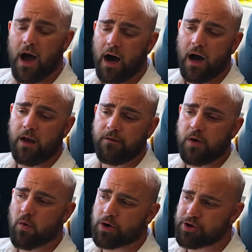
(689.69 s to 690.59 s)
If
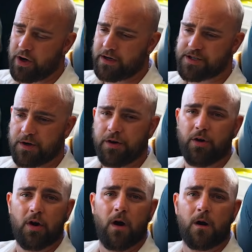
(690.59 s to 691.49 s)
you are trying to start
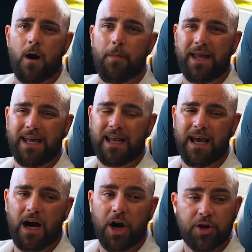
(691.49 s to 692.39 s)
your car up in
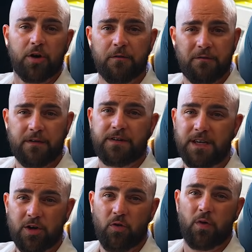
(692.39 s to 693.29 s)
under
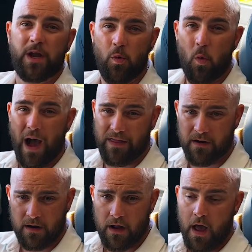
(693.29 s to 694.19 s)
50-degree
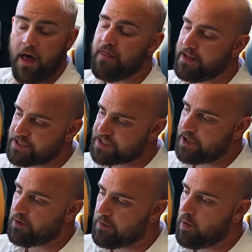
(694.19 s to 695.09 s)
weather, then
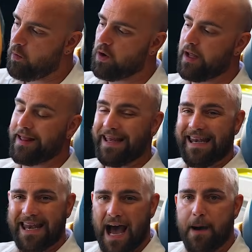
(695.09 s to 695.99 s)
stealth mode will likely
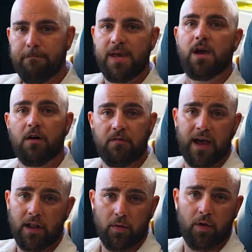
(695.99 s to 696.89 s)
not be
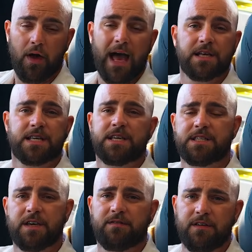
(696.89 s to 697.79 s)
available as a
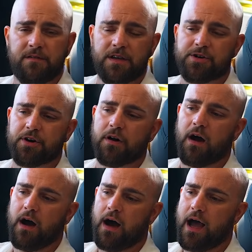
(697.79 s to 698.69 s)
safety feature
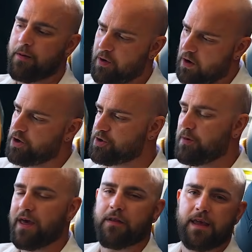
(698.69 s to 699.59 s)
and a precaution
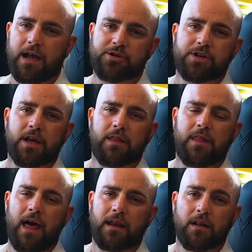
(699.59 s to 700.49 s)
with how the engine and
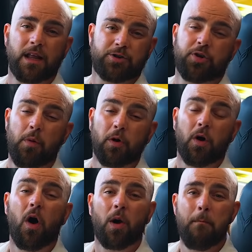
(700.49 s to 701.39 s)
the electric
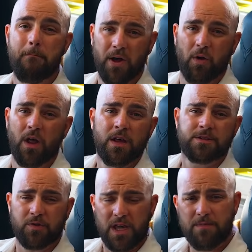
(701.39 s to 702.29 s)
motor are built.
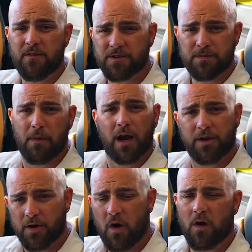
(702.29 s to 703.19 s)
So keep those in mind.
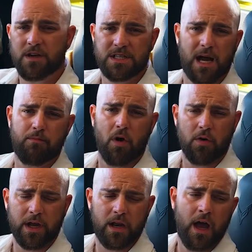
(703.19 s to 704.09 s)
Your car is not
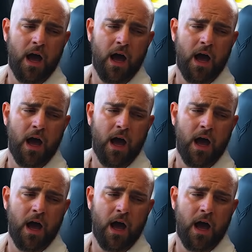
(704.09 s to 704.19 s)
broken.